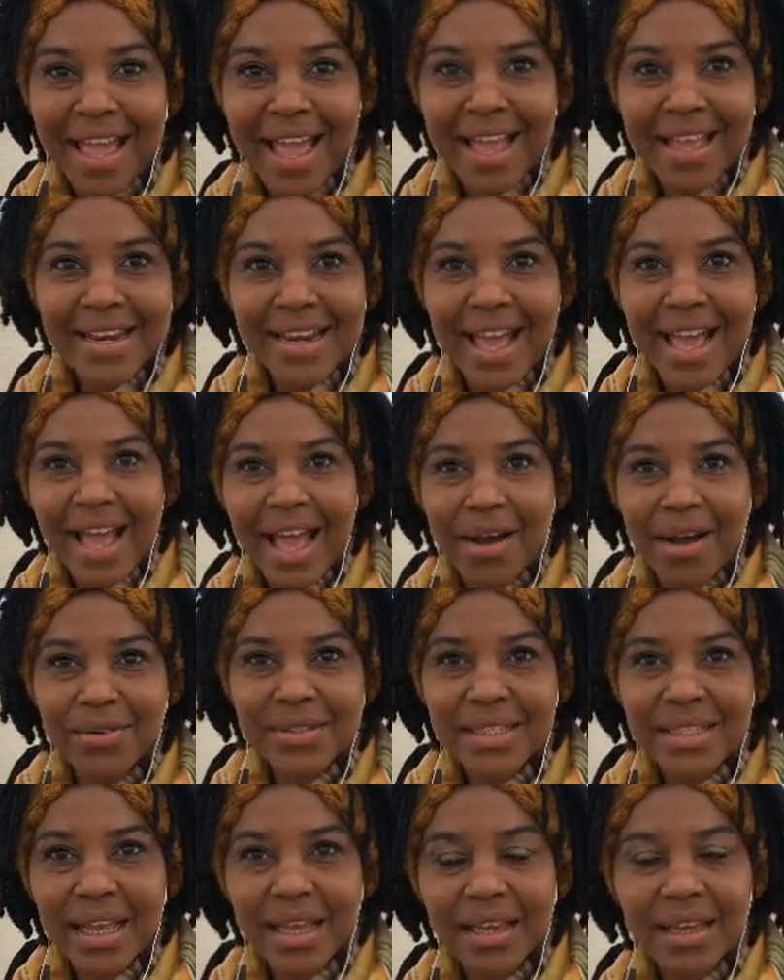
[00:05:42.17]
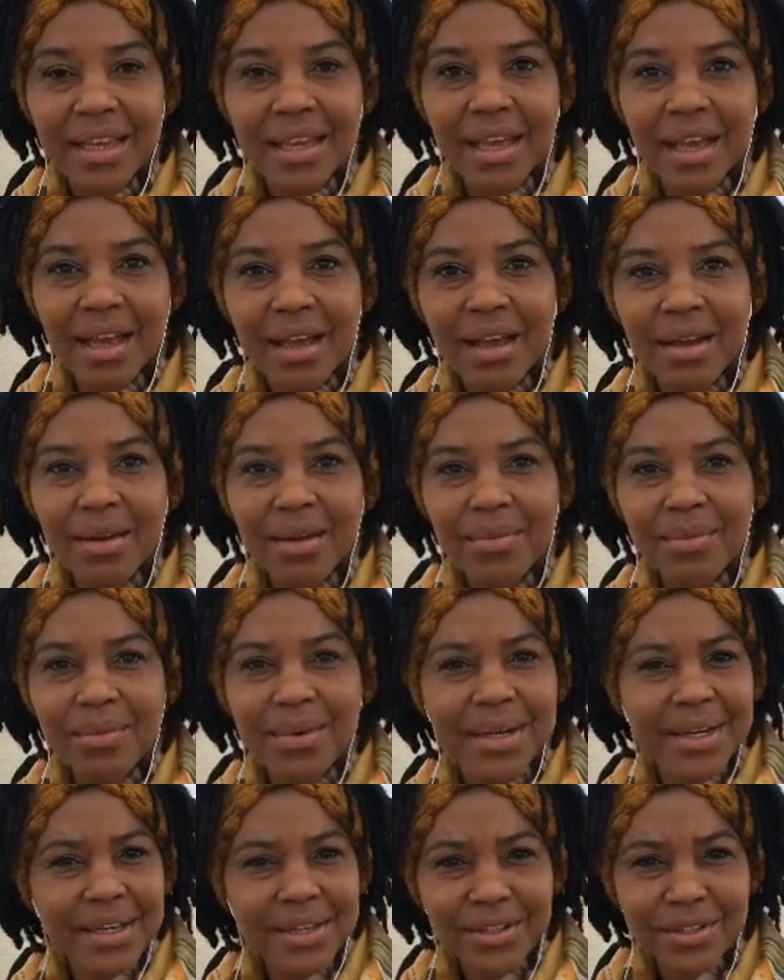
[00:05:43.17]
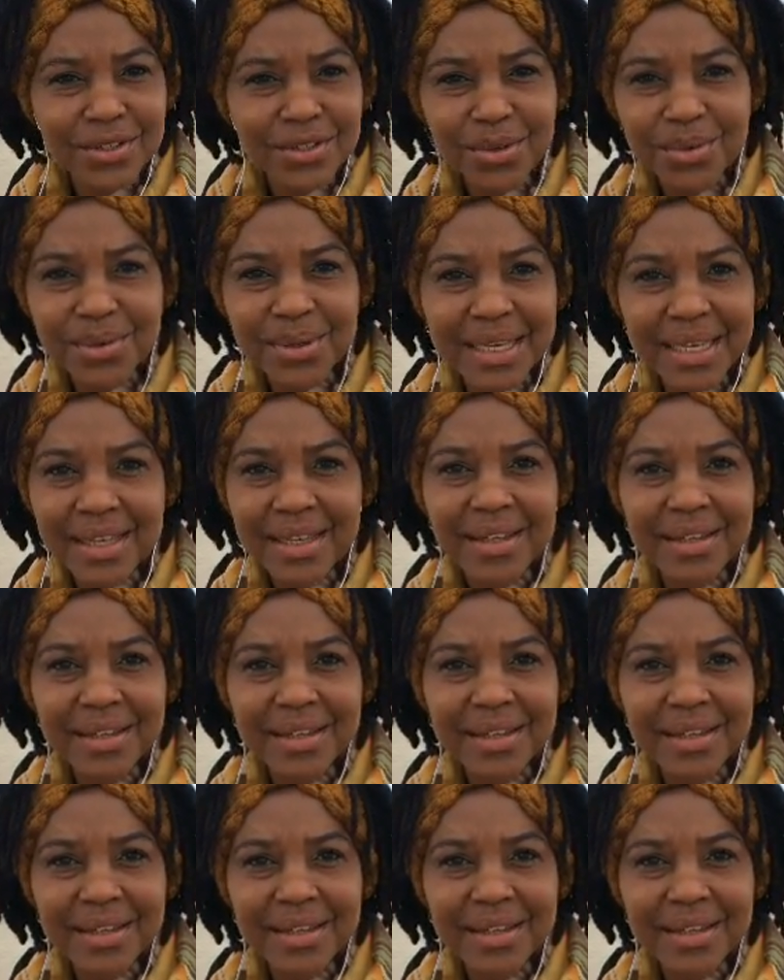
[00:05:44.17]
And I was like, what are you doing?